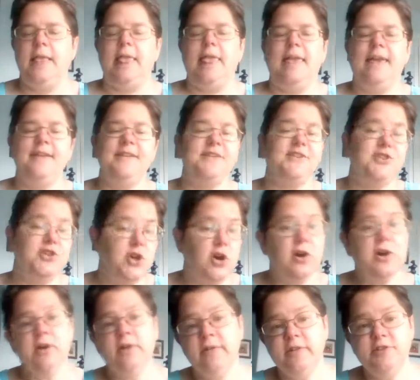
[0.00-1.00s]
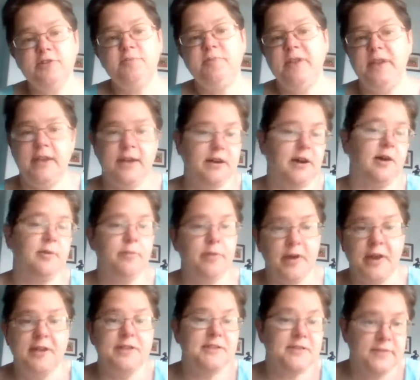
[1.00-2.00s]
It is not going to be a
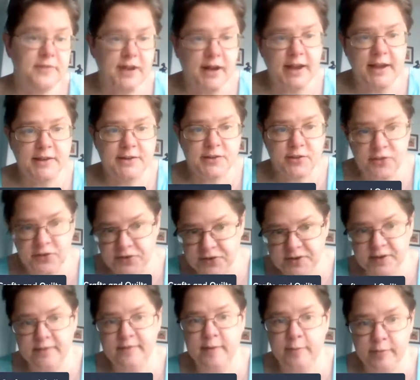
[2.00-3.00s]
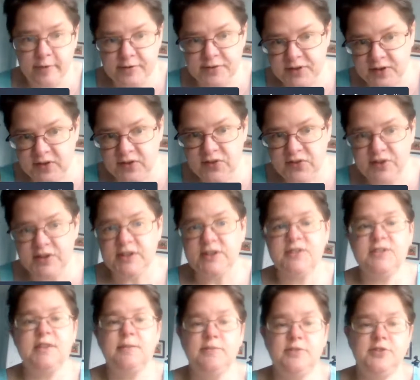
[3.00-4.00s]
comprehensive guide to the Discovery Princess
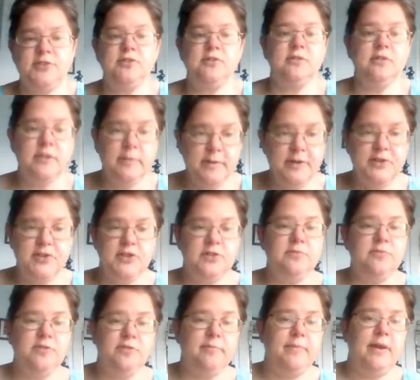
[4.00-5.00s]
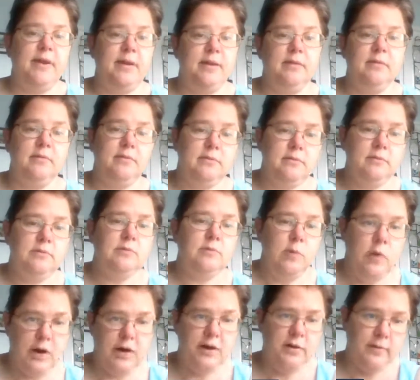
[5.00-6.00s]
because I'm still limited with my
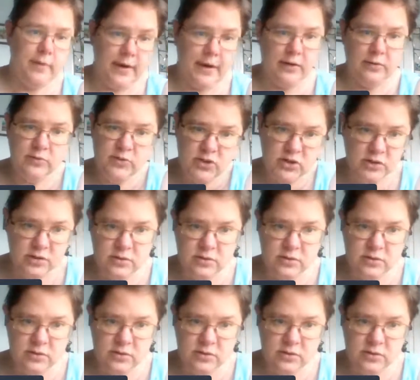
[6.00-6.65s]
walking around.